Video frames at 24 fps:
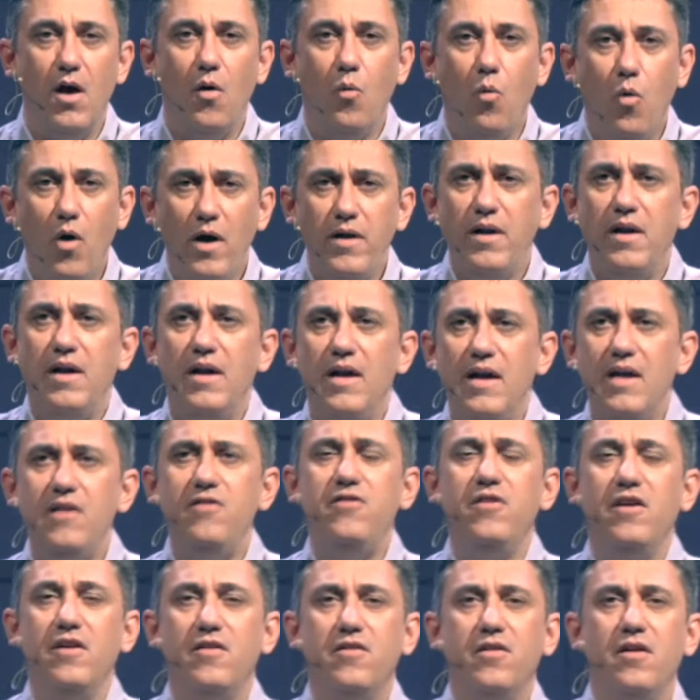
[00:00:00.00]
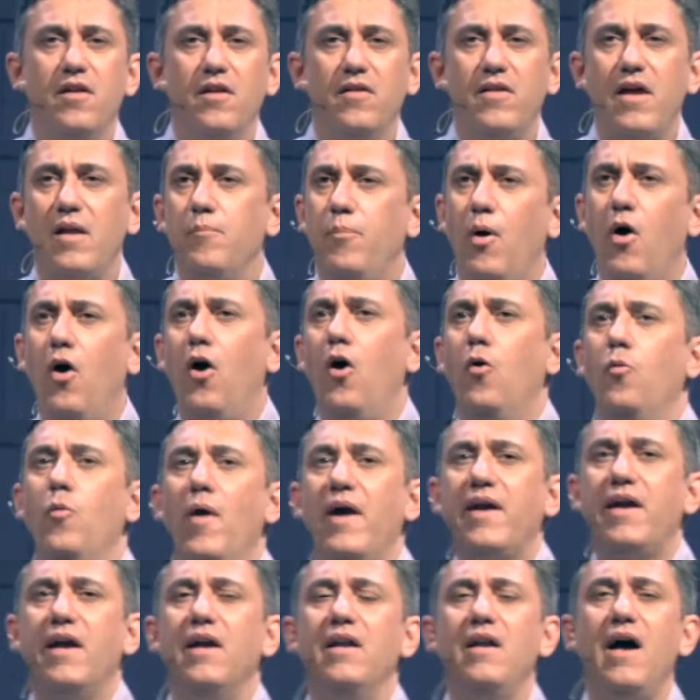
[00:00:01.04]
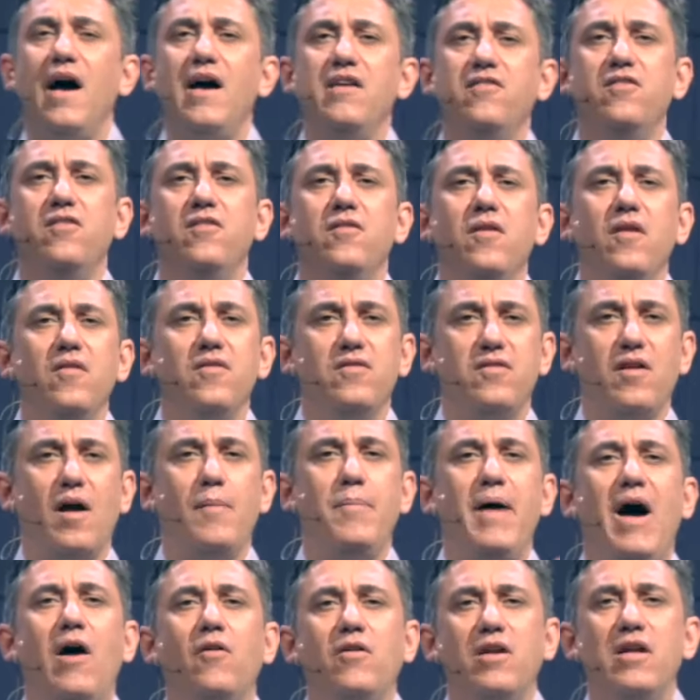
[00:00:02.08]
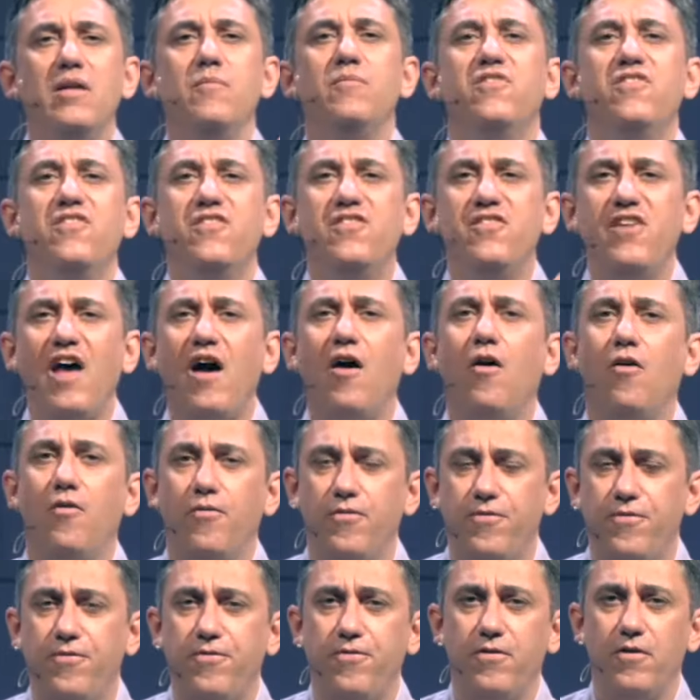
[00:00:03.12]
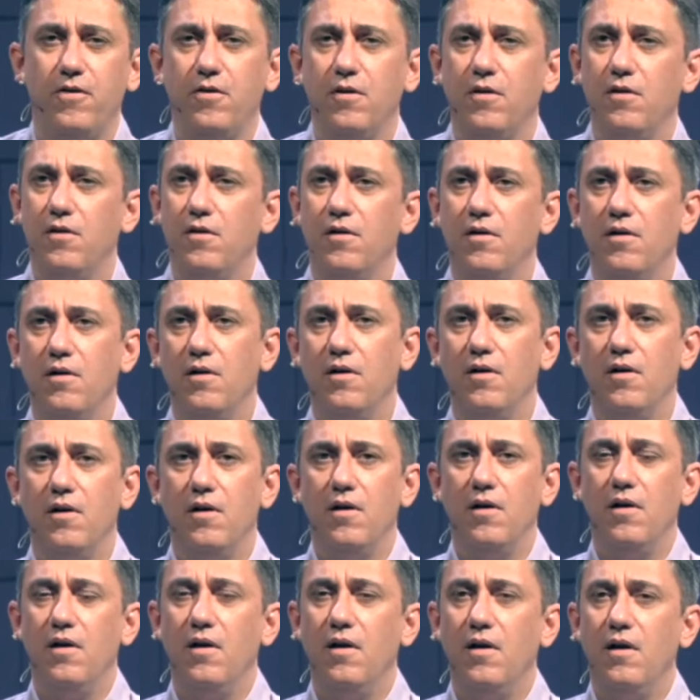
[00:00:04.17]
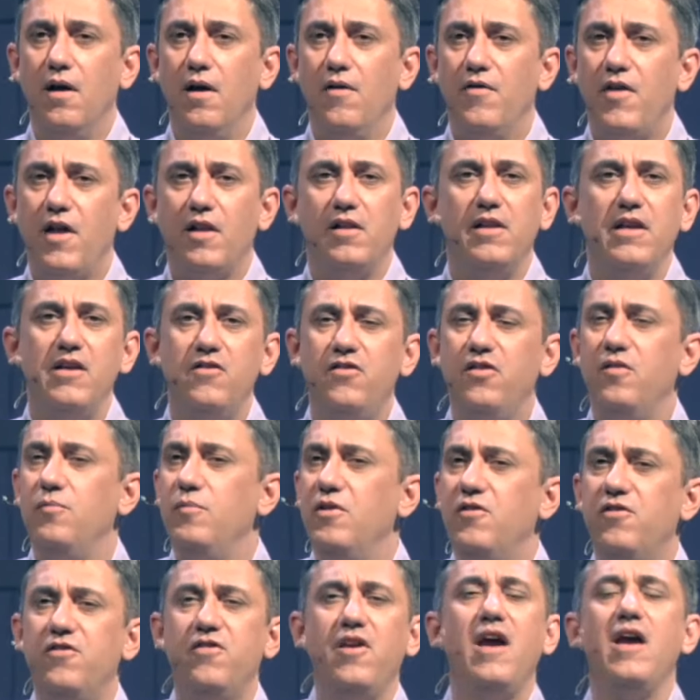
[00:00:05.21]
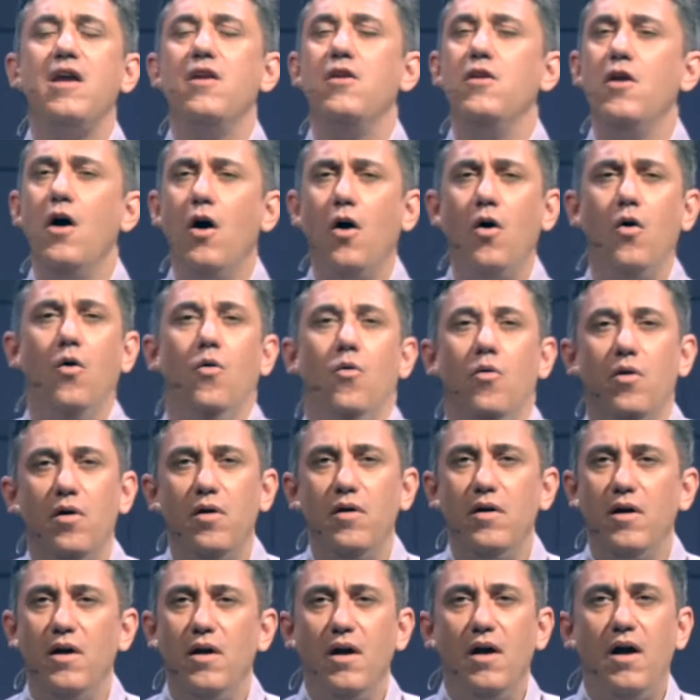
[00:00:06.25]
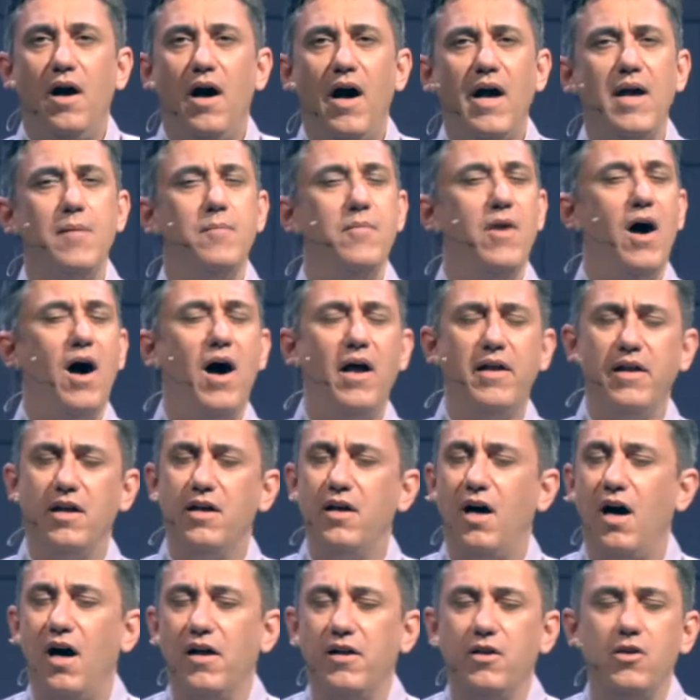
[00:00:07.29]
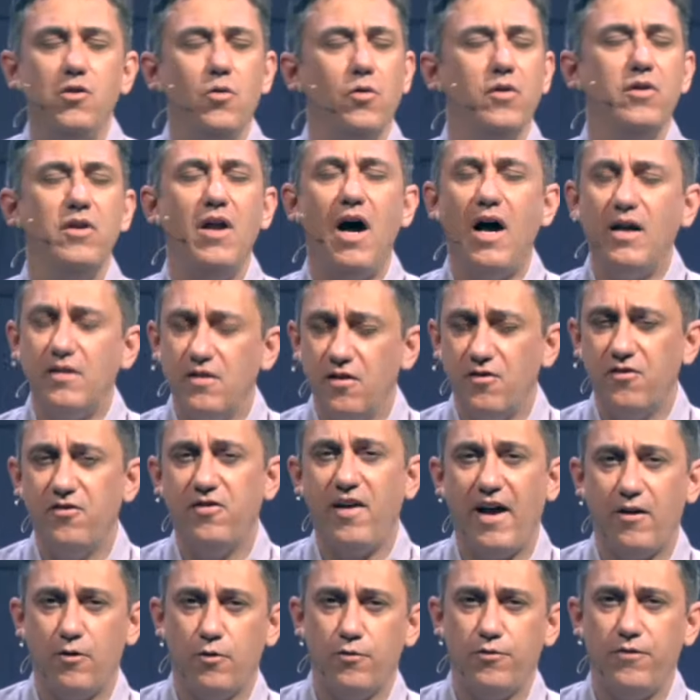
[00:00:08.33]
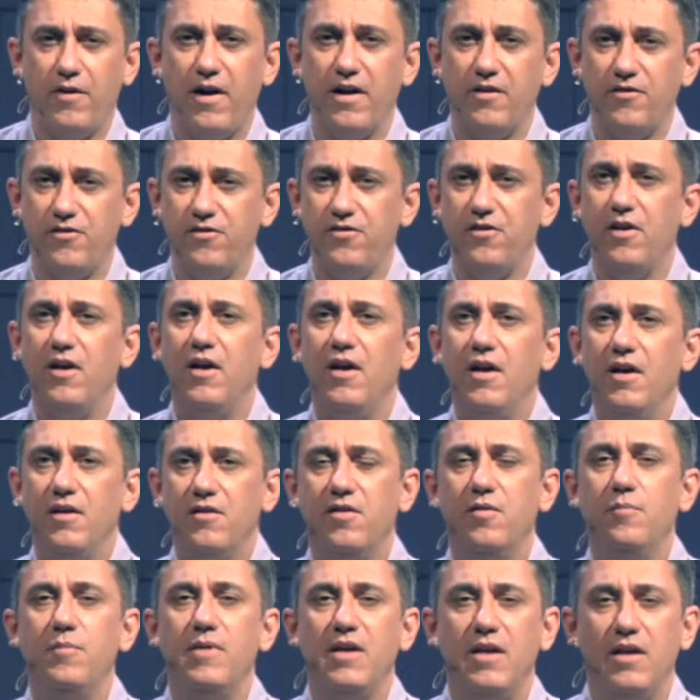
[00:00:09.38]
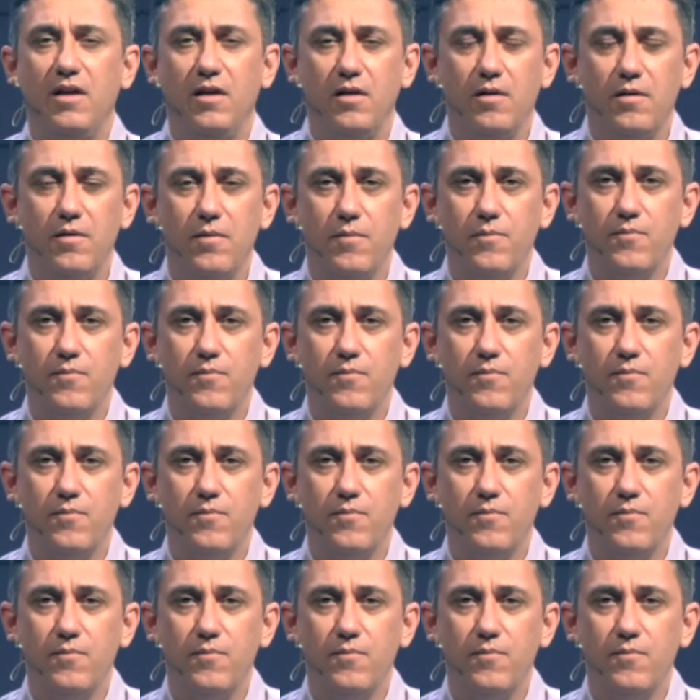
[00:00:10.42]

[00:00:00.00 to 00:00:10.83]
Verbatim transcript: What is it that Paul recognizes about himself that leads him to say, No, I am not a God and you are not to sacrifice to me.